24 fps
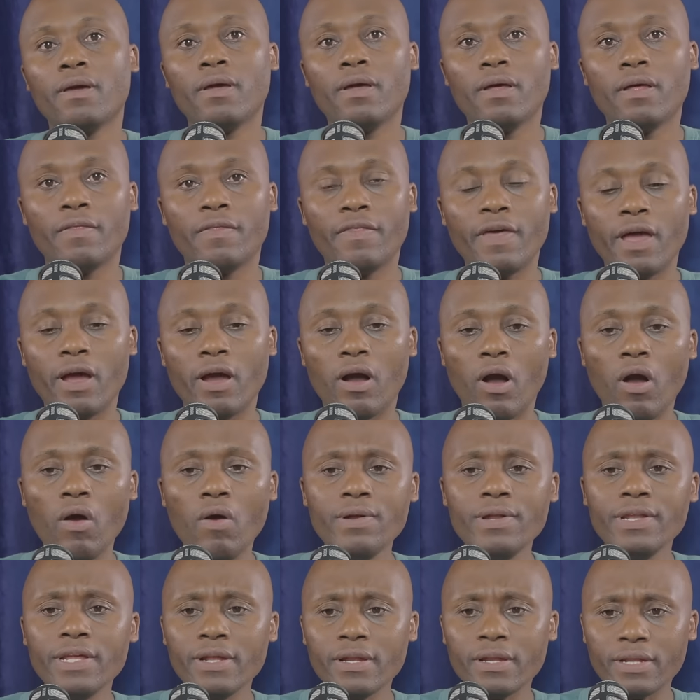The
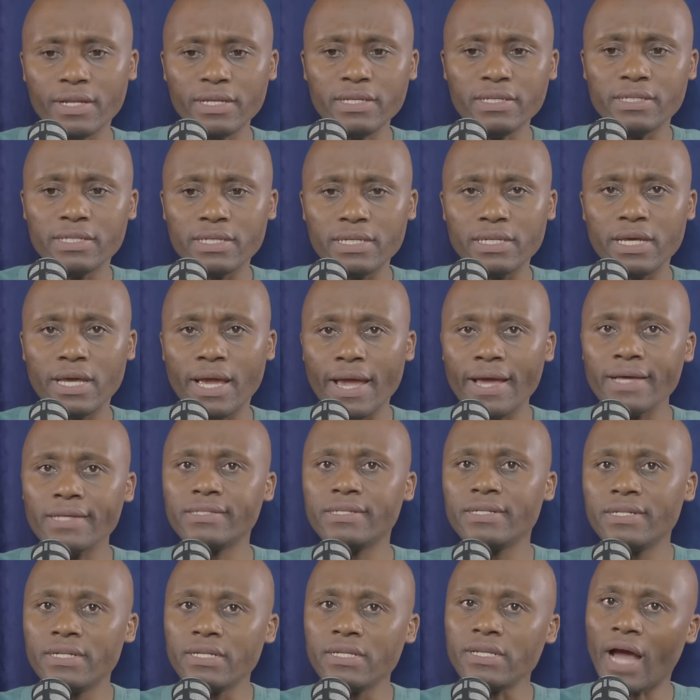only reason he
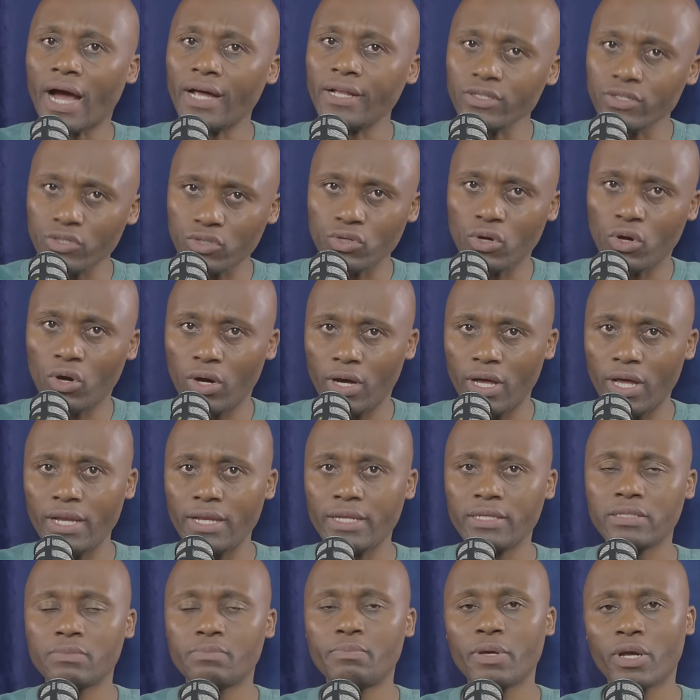hasn't done so it
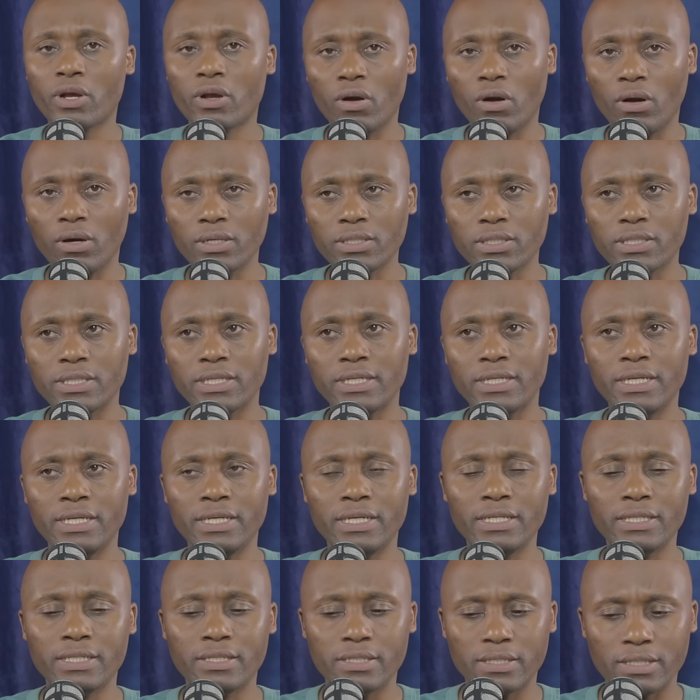is because
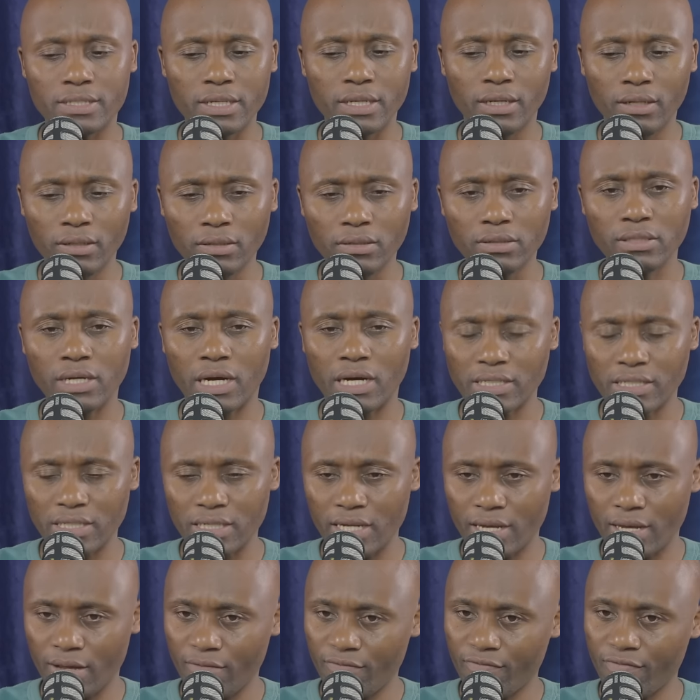he still doesn't
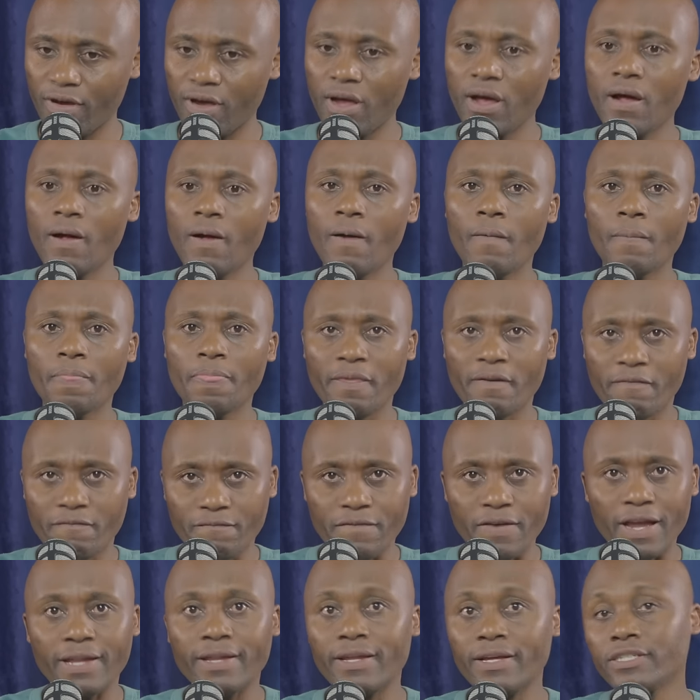have the
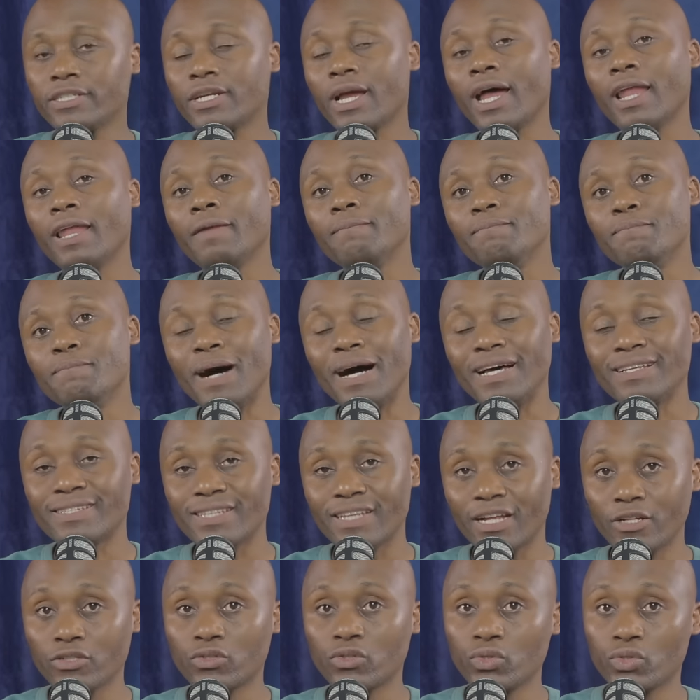financial
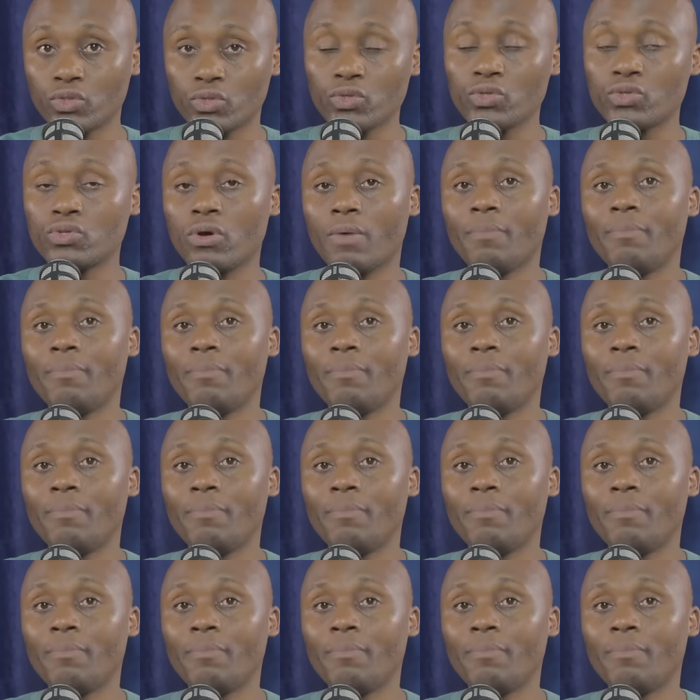muscle to do so.